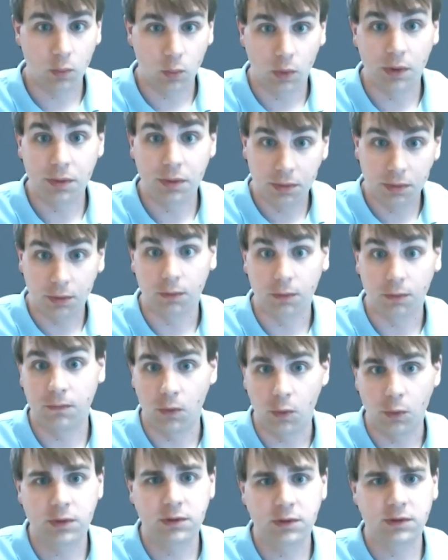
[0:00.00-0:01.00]
what they're
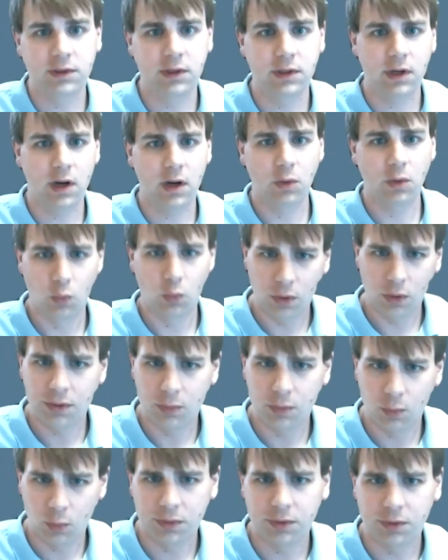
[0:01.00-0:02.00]
focusing on or what,
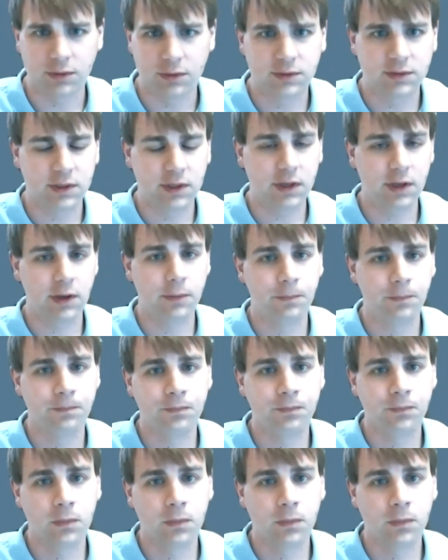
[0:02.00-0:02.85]
what they're seeing.